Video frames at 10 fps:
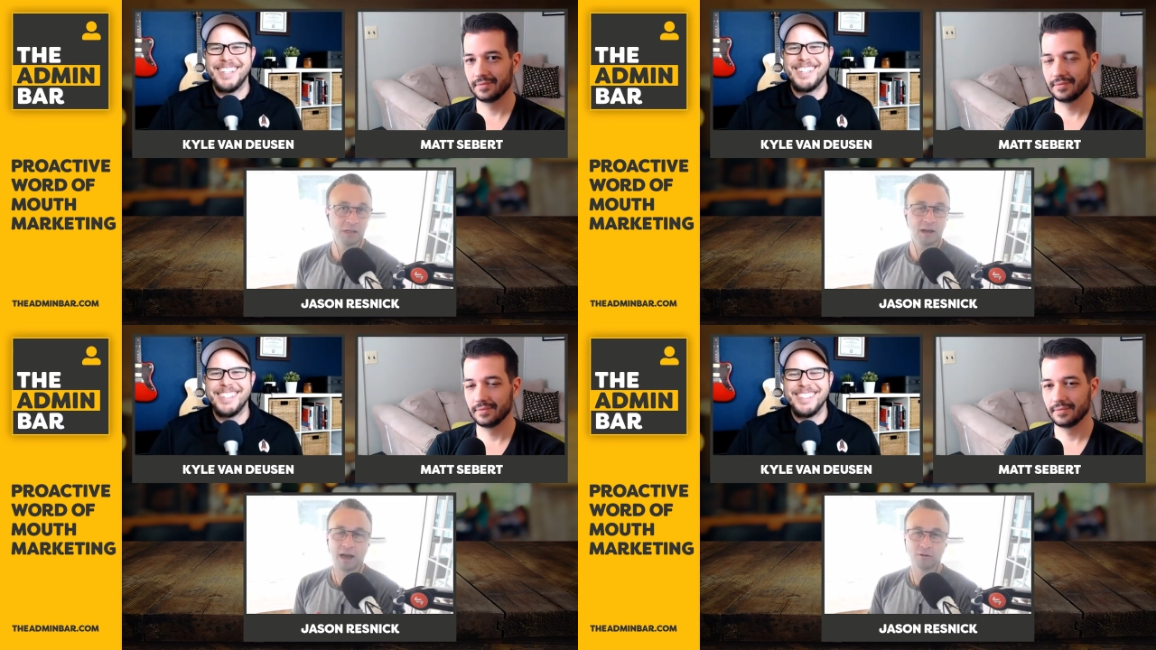
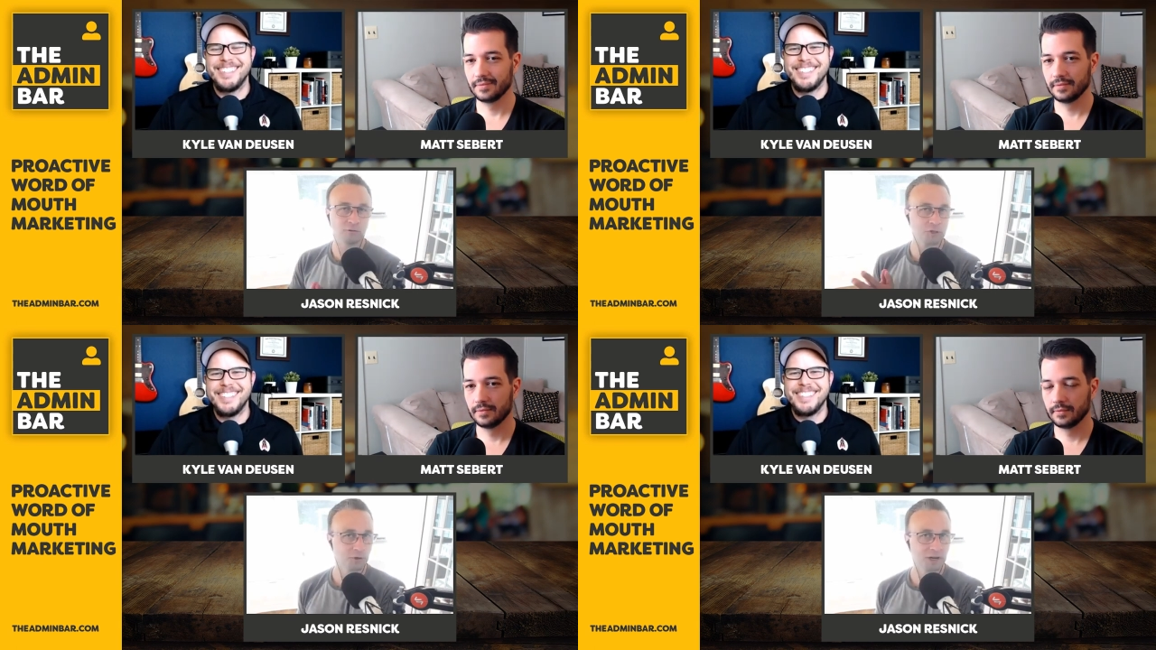Speaker 1: I don't
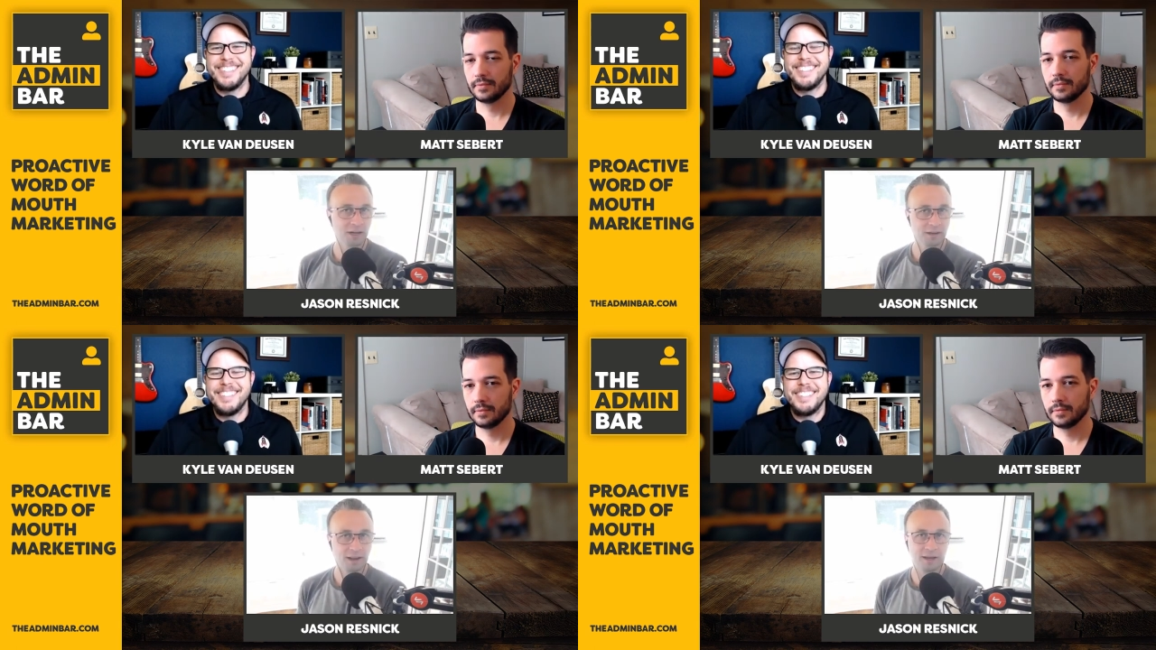
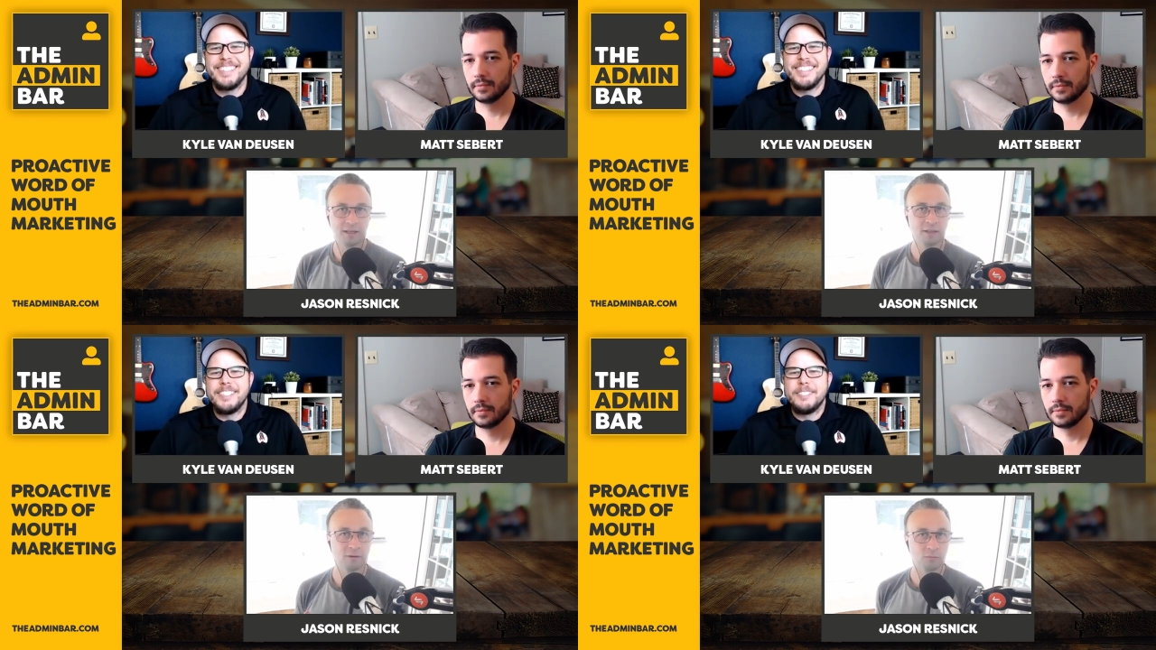shortcut
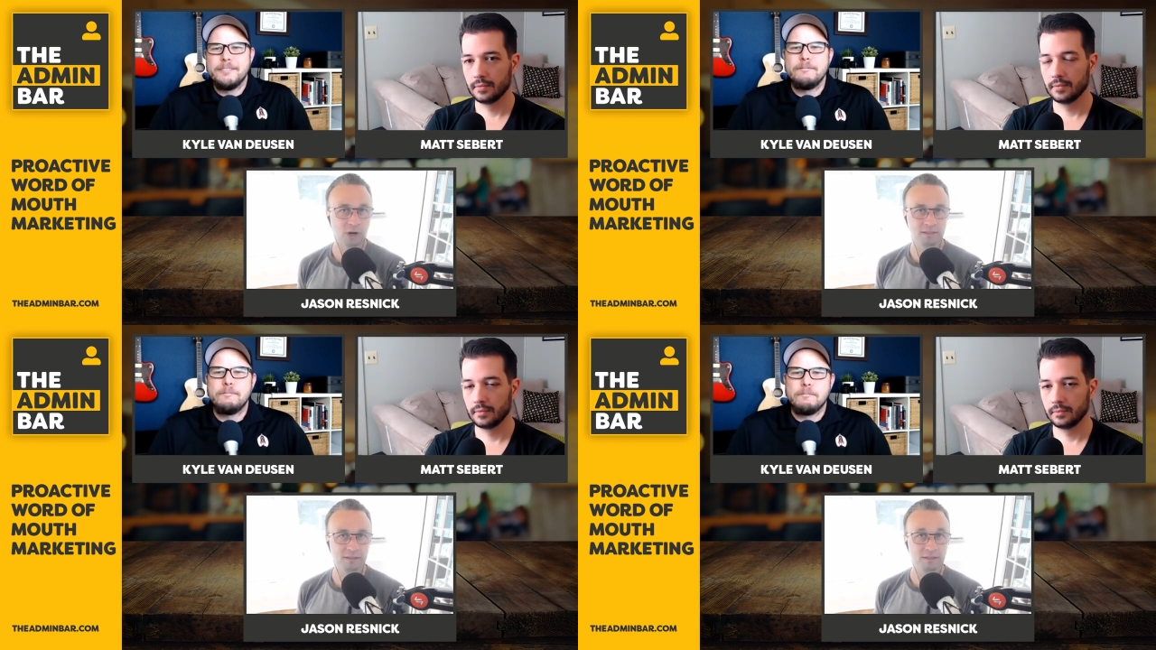any of the
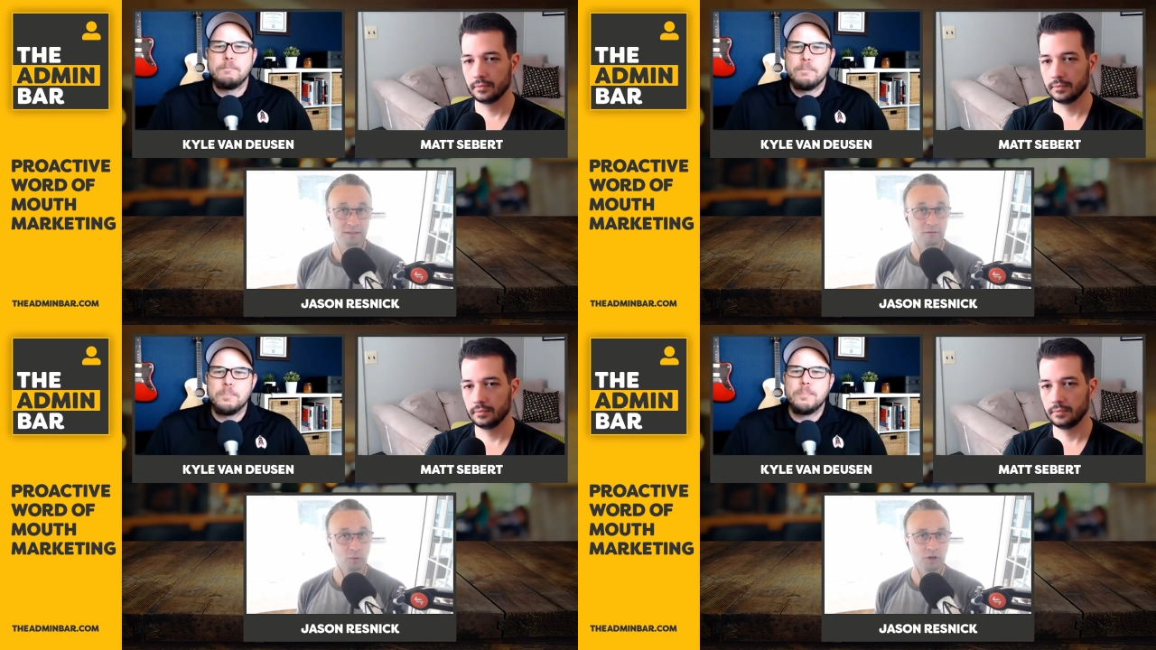processes
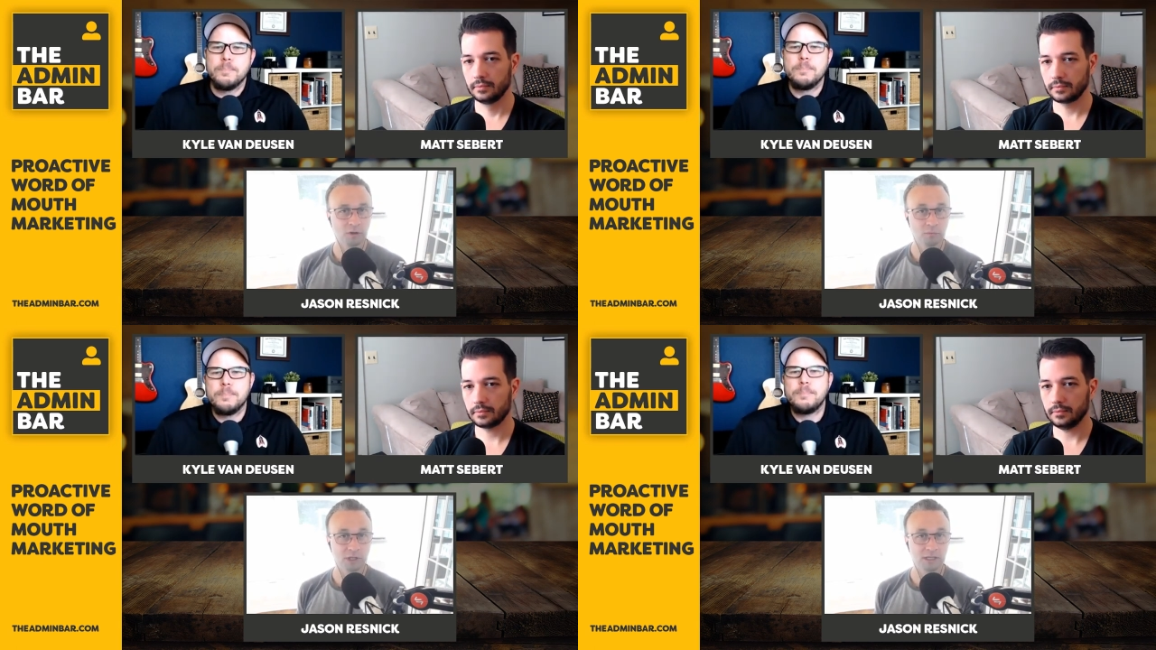I put
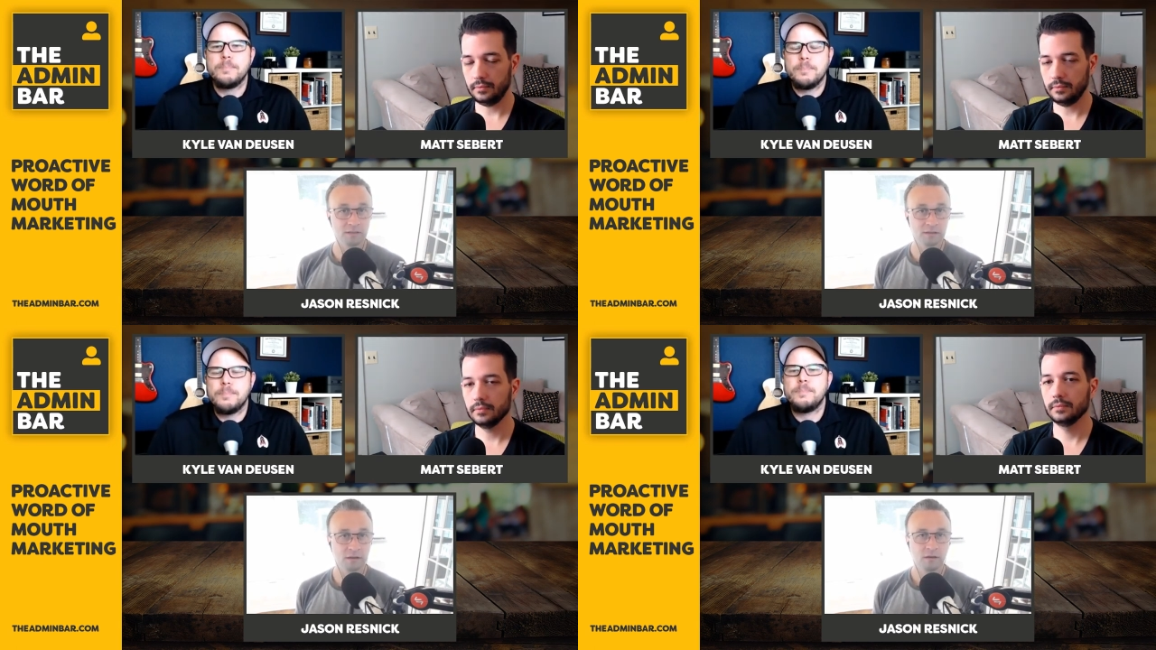in
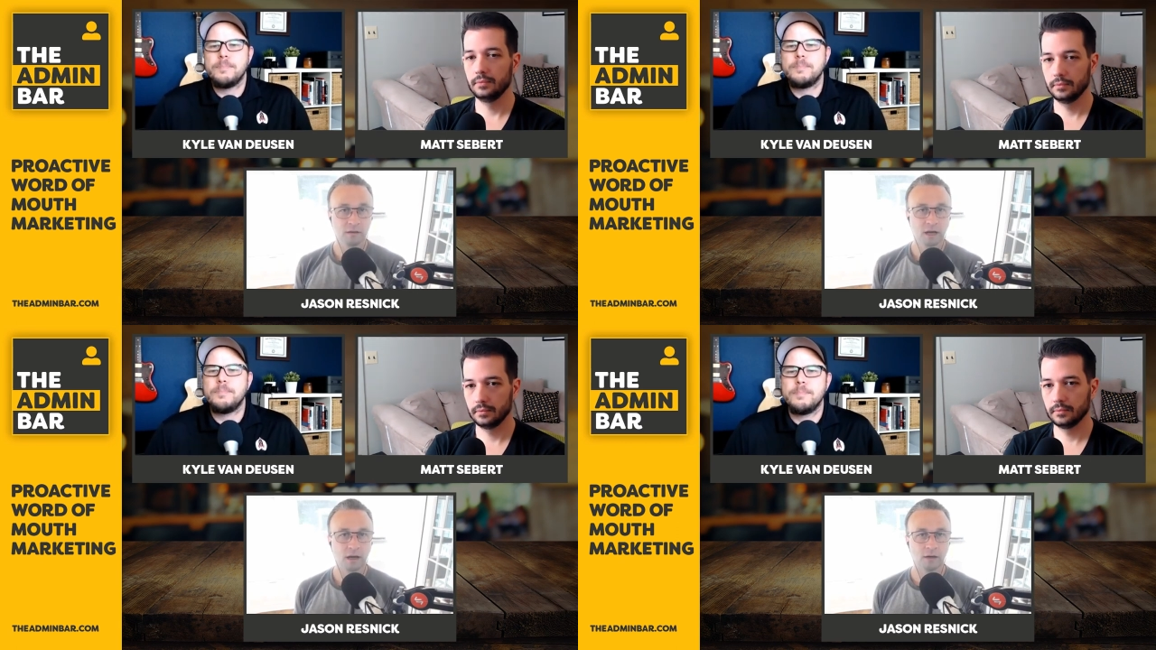place.
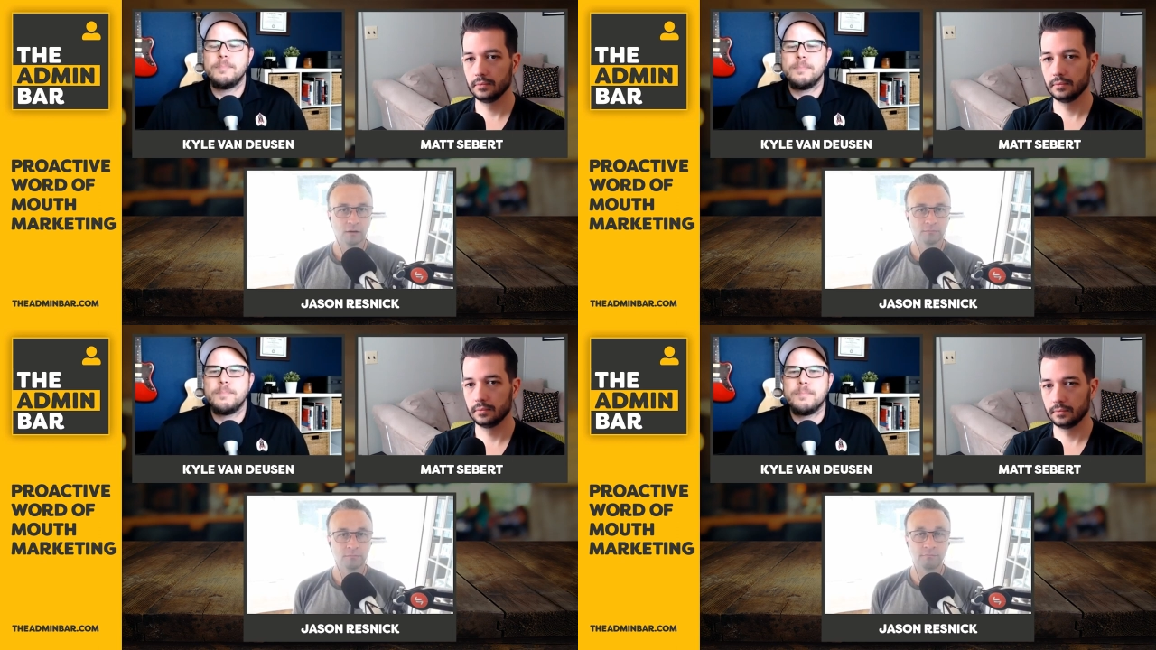Um,